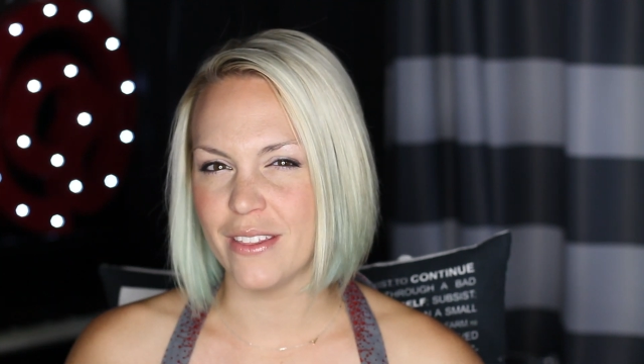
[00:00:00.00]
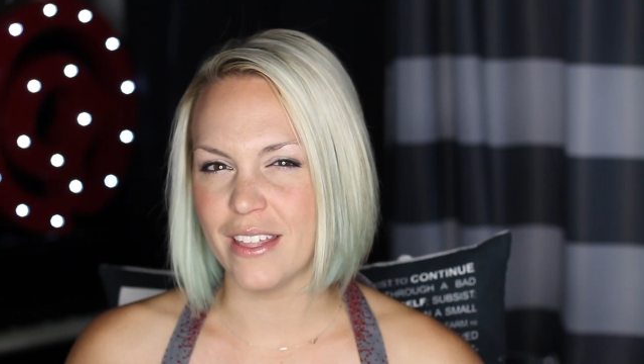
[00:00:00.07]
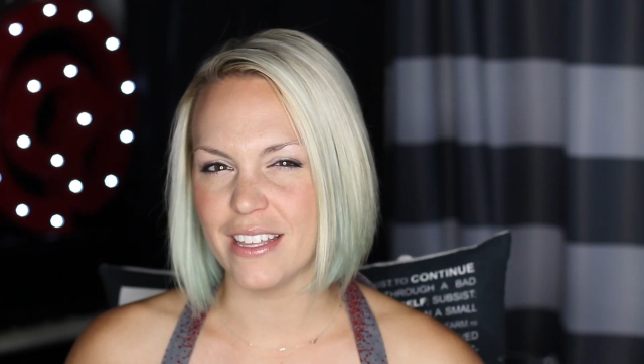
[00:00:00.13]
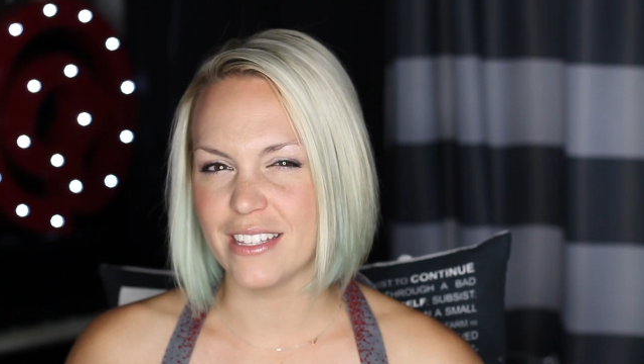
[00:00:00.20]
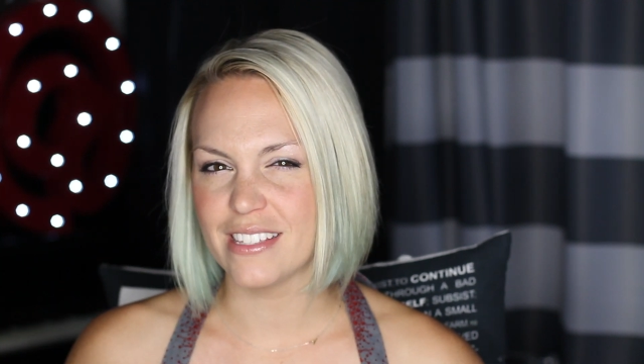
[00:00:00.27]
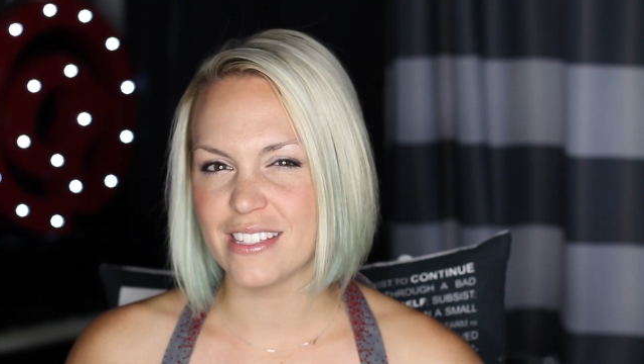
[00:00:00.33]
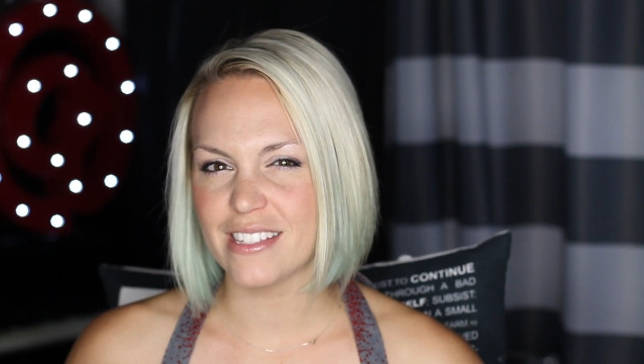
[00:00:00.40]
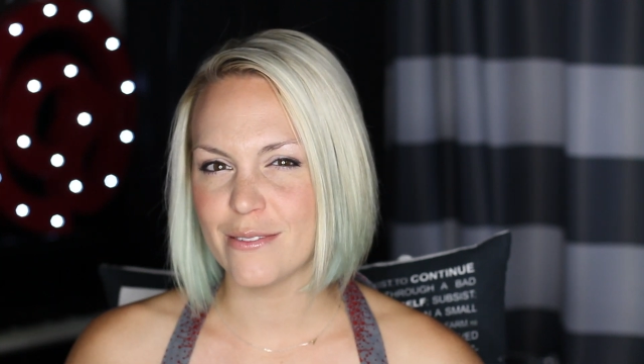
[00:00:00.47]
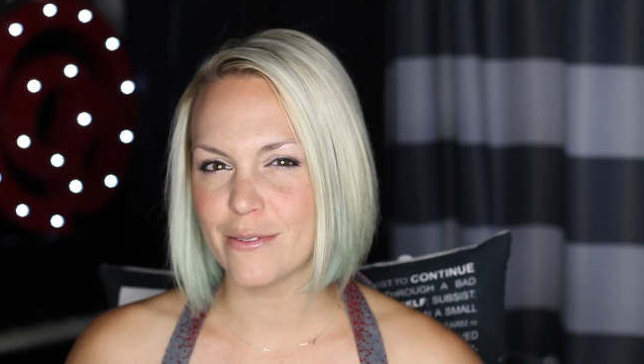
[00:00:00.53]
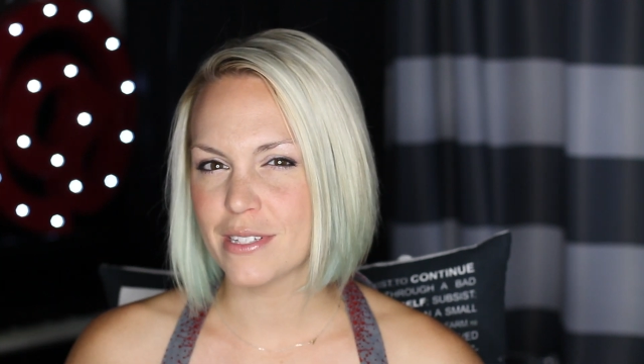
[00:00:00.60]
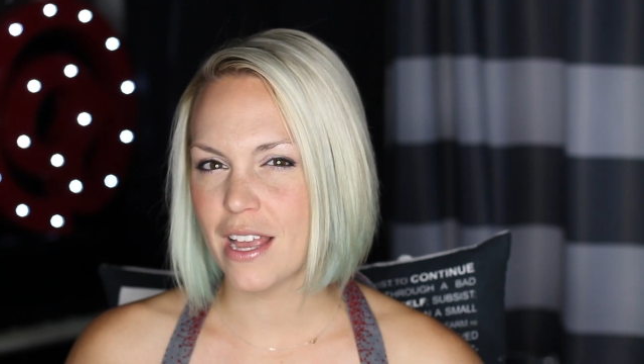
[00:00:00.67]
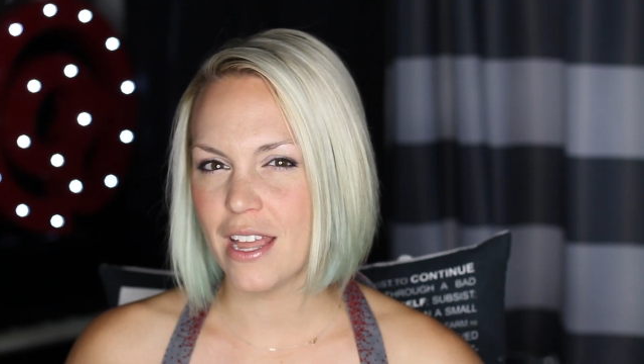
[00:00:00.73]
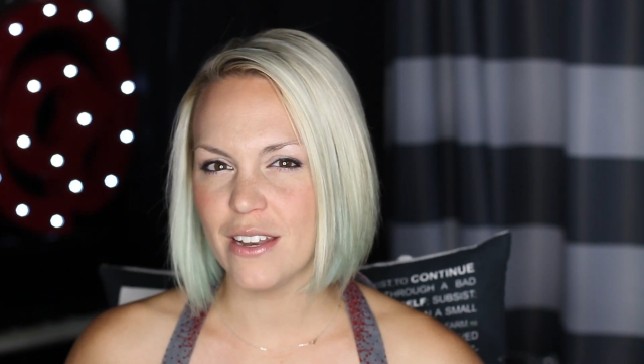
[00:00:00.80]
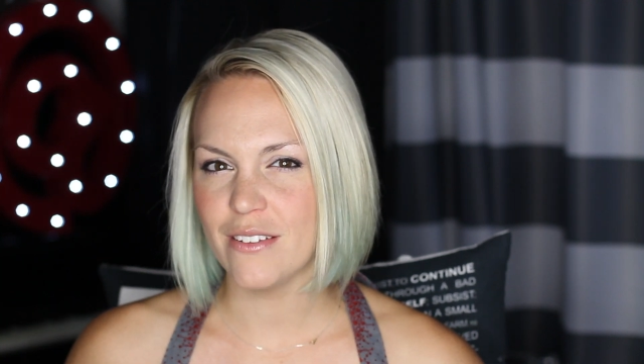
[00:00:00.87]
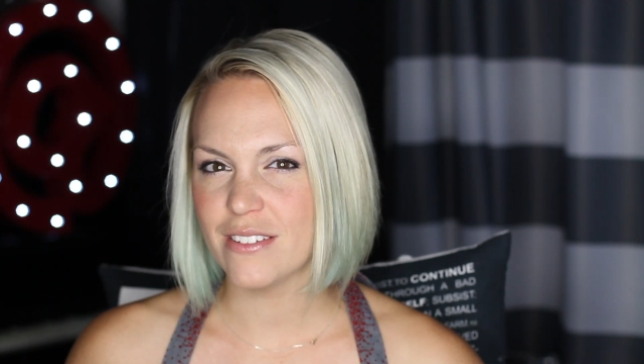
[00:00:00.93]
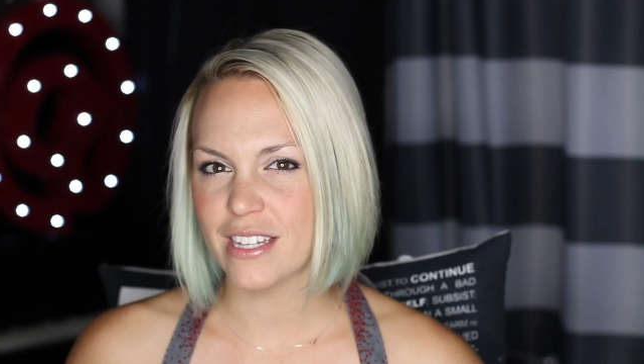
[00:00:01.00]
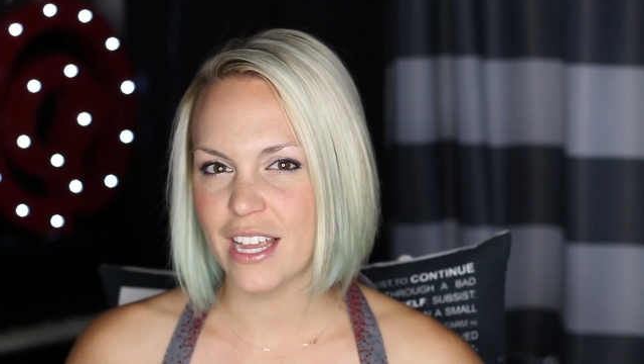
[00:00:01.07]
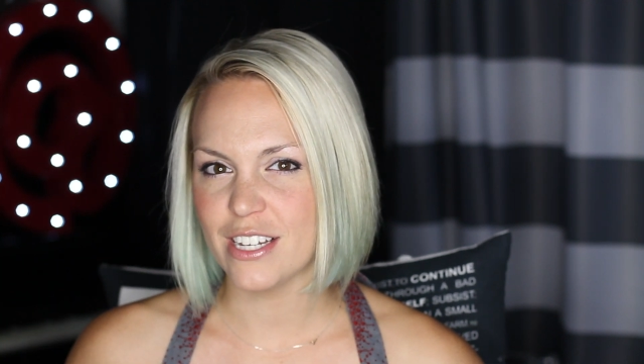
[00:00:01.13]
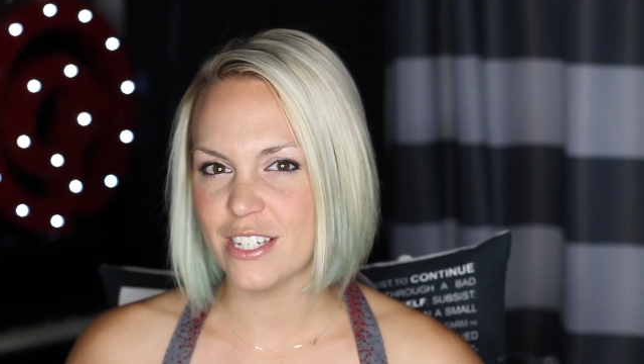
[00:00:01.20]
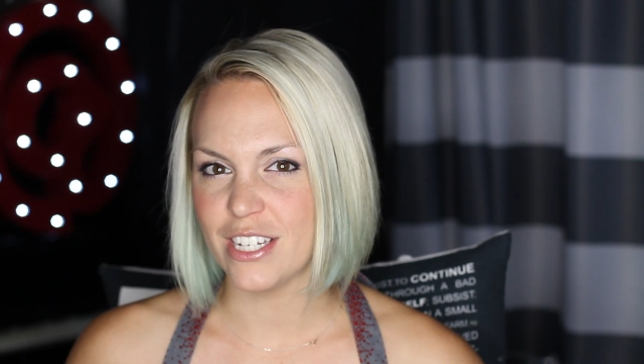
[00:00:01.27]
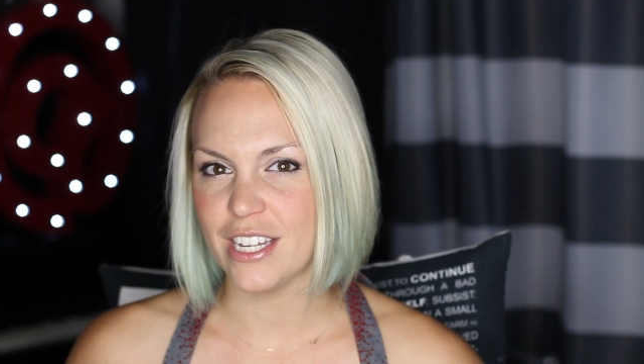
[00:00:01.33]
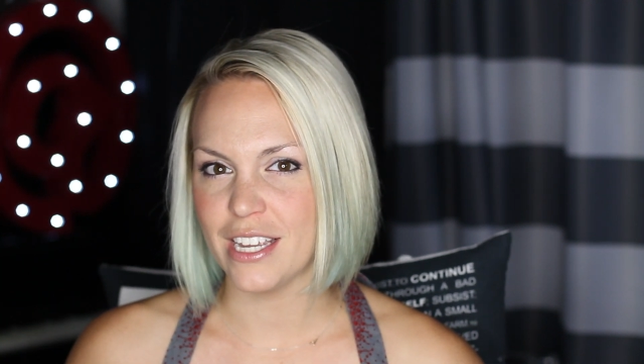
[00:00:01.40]
this. It was kind of
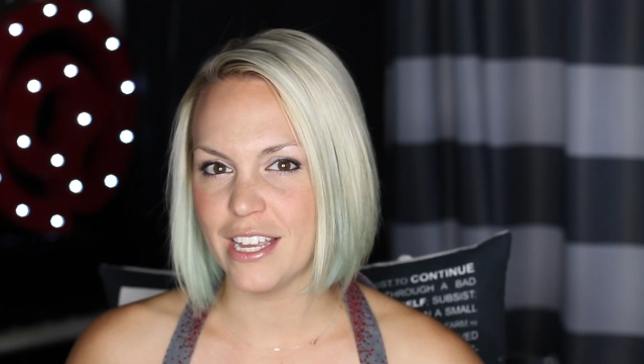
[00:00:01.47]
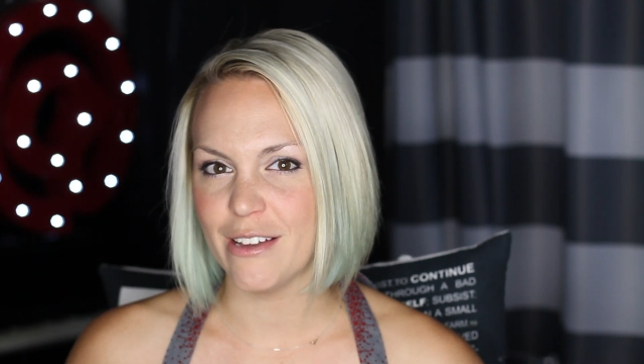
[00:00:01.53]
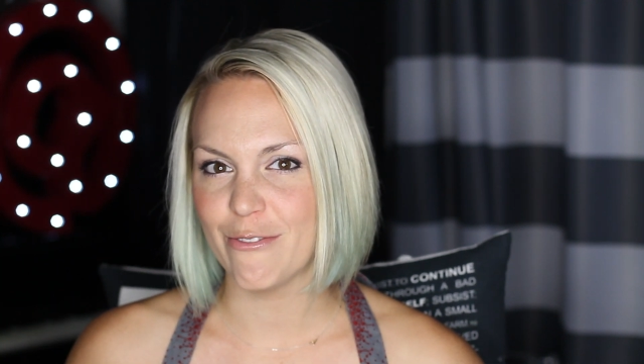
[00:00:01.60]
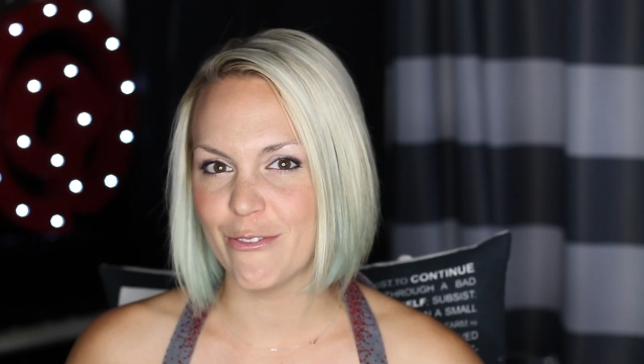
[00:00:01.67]
sketchy.